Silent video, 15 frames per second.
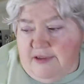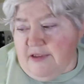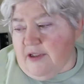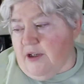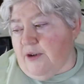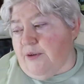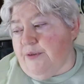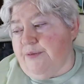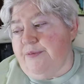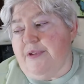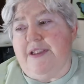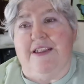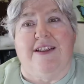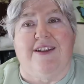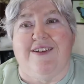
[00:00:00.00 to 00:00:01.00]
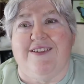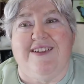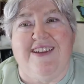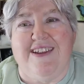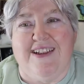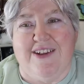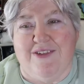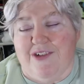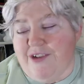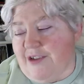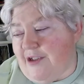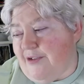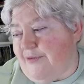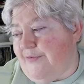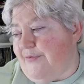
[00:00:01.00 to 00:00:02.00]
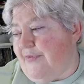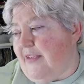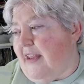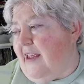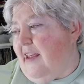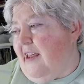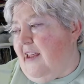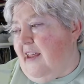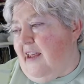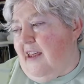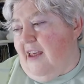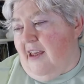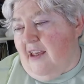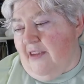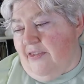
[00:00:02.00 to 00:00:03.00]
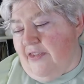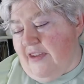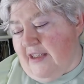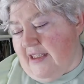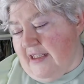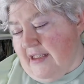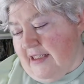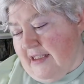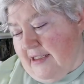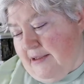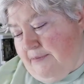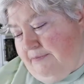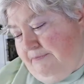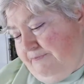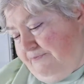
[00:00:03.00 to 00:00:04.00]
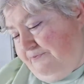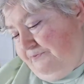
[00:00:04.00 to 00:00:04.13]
So, you know, you never know. And then, um,